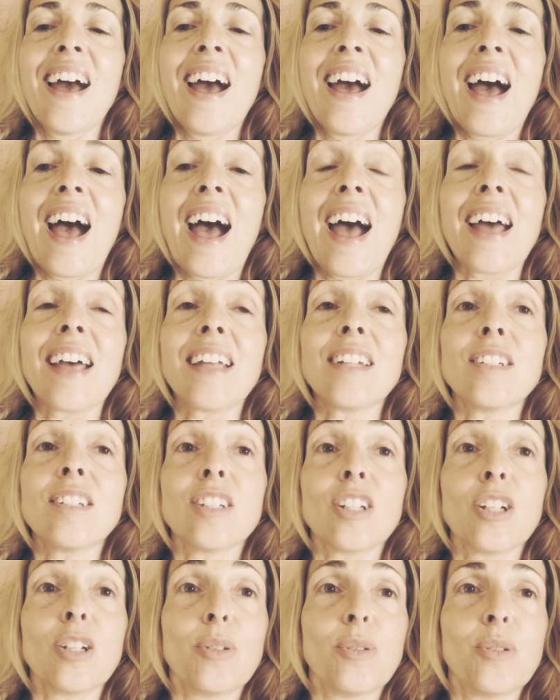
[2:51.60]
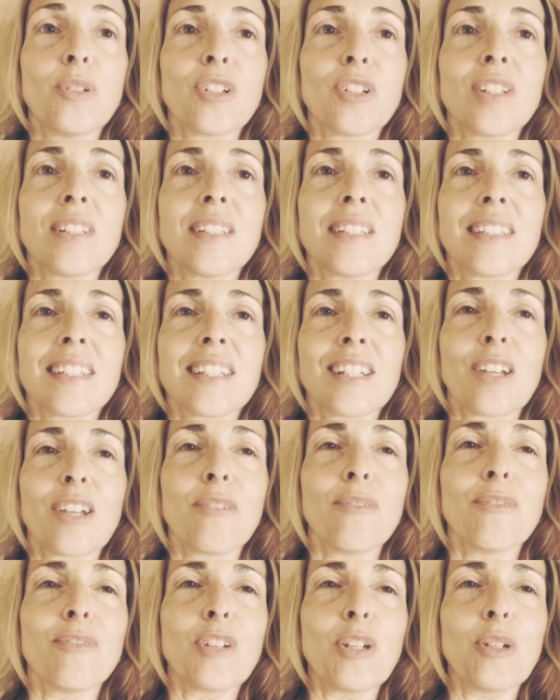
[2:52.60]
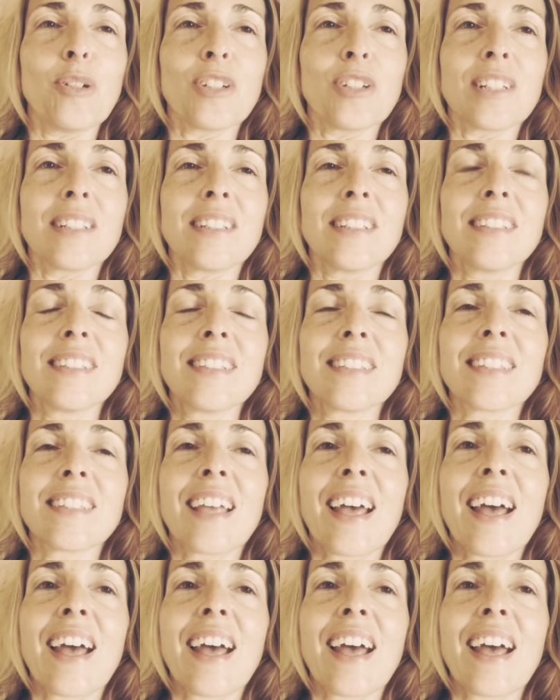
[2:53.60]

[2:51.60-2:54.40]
and delusions and confusions,